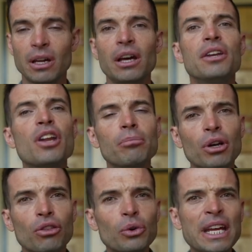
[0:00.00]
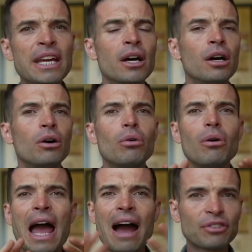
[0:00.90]
Number 3,
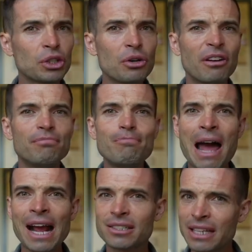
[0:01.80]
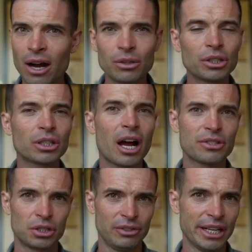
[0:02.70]
after you have maxed out your
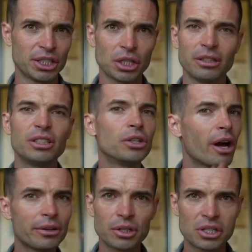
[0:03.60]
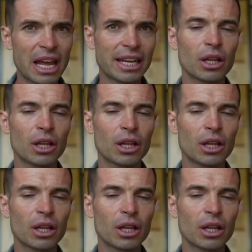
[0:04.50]
conservation, your understanding of the